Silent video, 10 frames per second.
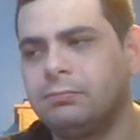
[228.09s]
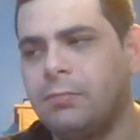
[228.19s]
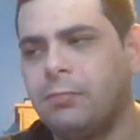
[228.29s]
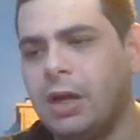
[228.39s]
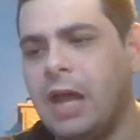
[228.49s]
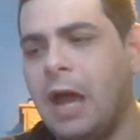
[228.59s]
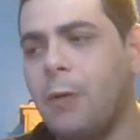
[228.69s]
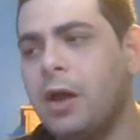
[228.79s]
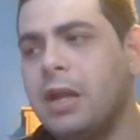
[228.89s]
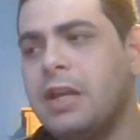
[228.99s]
But I
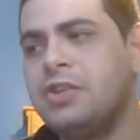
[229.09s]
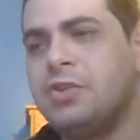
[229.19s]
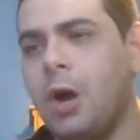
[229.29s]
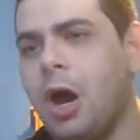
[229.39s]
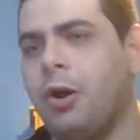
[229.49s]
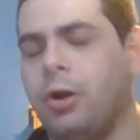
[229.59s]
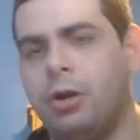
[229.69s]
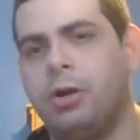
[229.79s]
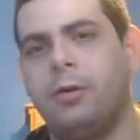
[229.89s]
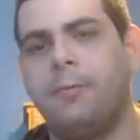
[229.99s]
wanted to honor
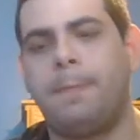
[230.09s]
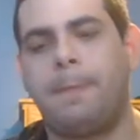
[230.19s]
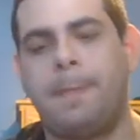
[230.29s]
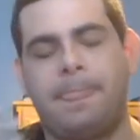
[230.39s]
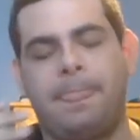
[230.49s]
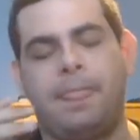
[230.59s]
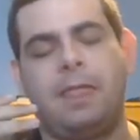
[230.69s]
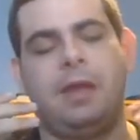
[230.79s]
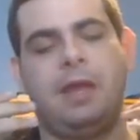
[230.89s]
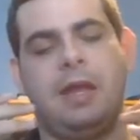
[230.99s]
her
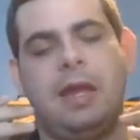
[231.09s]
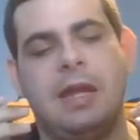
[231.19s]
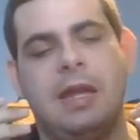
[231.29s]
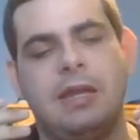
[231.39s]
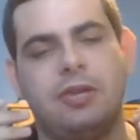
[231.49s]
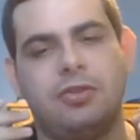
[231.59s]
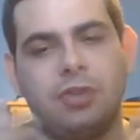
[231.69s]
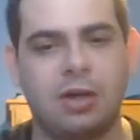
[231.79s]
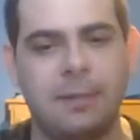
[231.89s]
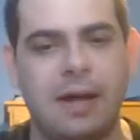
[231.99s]
and
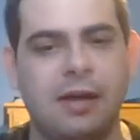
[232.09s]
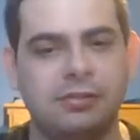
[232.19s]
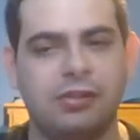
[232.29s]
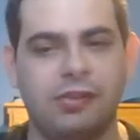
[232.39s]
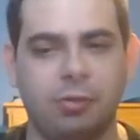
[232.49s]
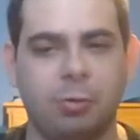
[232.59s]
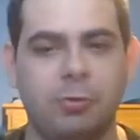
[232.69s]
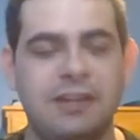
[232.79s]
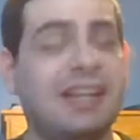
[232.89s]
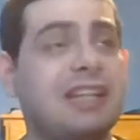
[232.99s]
talk about the
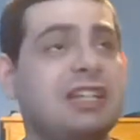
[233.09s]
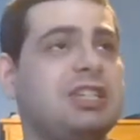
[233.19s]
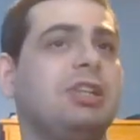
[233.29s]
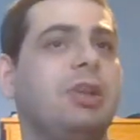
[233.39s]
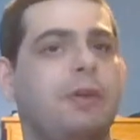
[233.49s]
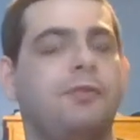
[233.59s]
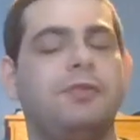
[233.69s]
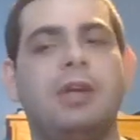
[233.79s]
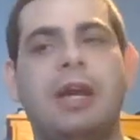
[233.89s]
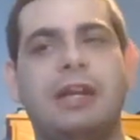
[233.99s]
stories that she
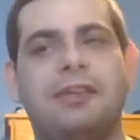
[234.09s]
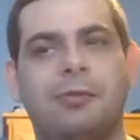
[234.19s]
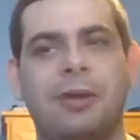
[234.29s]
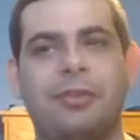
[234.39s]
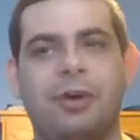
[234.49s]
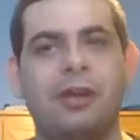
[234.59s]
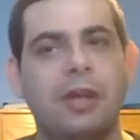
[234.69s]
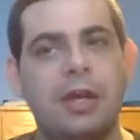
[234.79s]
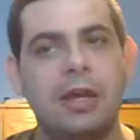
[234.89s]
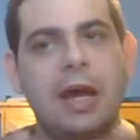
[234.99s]
loved. And so I
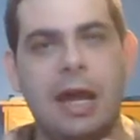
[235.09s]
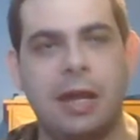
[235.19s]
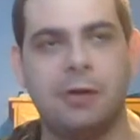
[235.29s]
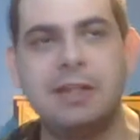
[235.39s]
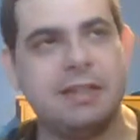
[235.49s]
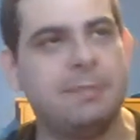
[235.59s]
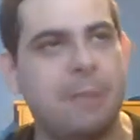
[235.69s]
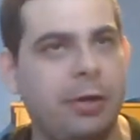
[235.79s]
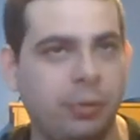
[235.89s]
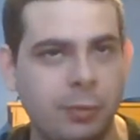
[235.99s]
thought, I already did
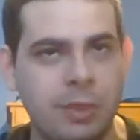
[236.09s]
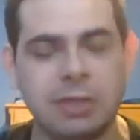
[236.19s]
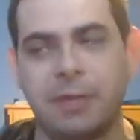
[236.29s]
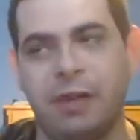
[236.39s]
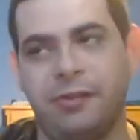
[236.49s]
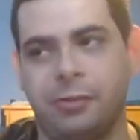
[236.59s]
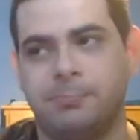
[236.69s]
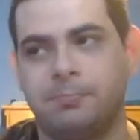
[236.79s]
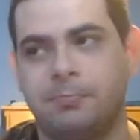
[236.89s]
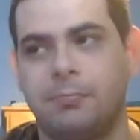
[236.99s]
Mario and Luigi and Bowser.
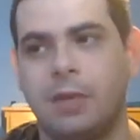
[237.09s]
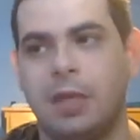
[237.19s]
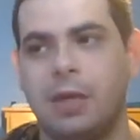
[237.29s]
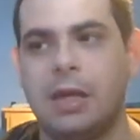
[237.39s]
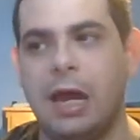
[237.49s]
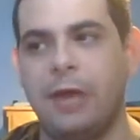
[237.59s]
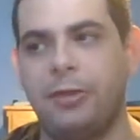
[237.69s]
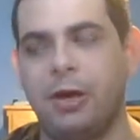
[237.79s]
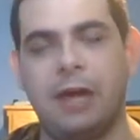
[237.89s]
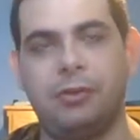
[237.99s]
I
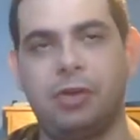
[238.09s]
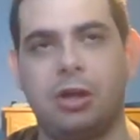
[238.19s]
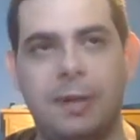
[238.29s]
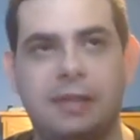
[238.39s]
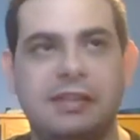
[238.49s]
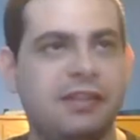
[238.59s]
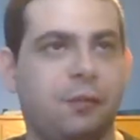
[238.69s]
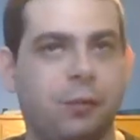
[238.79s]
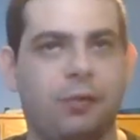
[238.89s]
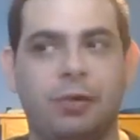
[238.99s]
thought I'll talk about these
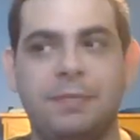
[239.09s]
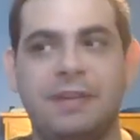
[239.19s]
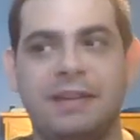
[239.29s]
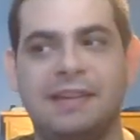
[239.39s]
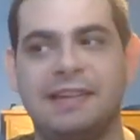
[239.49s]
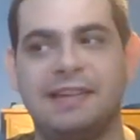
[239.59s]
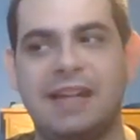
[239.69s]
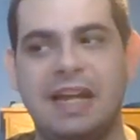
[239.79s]
four stories because